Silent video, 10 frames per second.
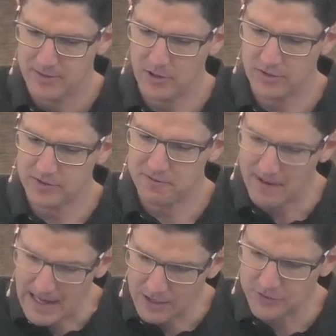So it's a
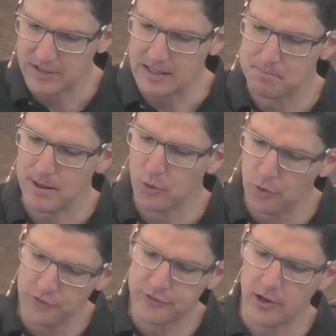fallacy, but
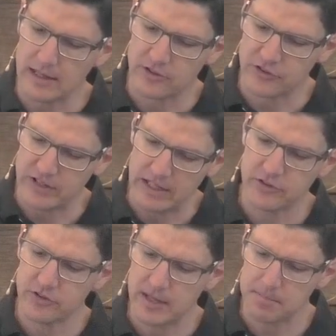also it
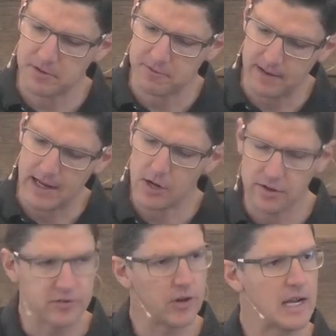sets us up to fail
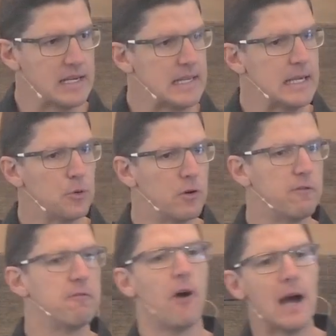this idea
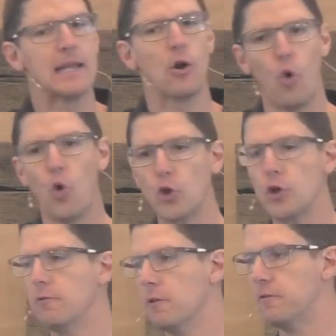of finding all
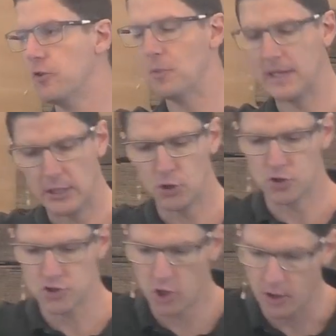your fulfillment in your
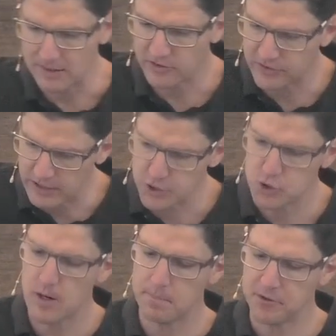job. It sets
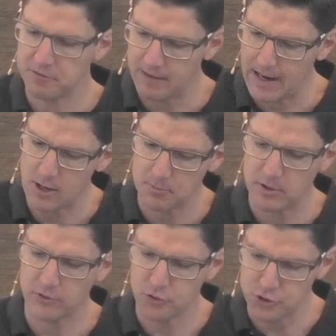you up to fail
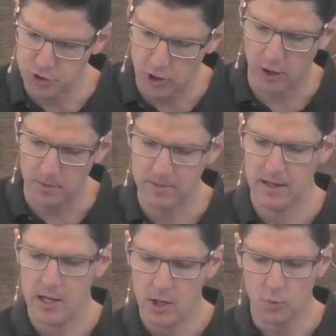because your job
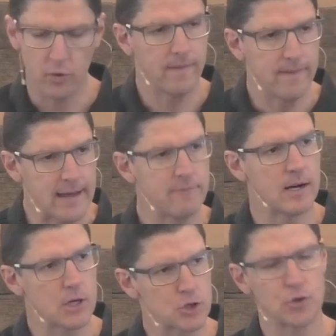will
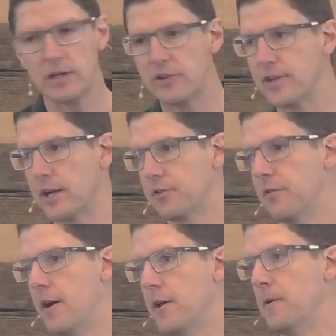never truly
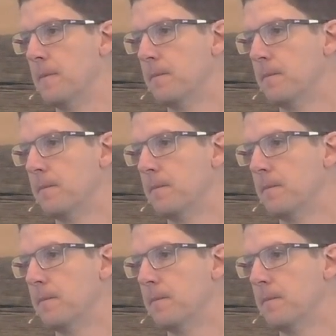satisfy you.